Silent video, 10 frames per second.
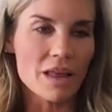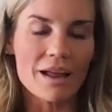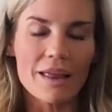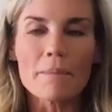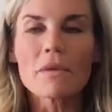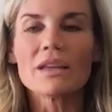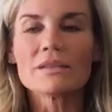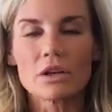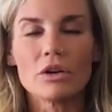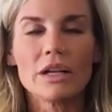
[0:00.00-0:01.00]
I'm
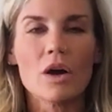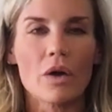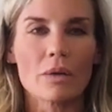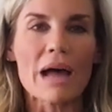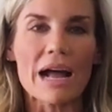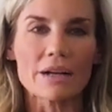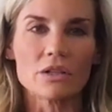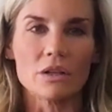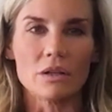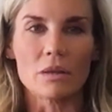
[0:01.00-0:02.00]
considering going back
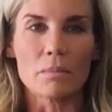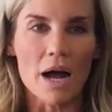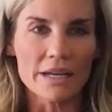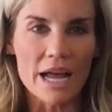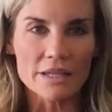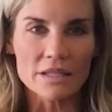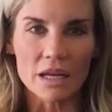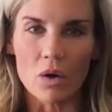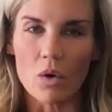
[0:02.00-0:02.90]
to the podcasting,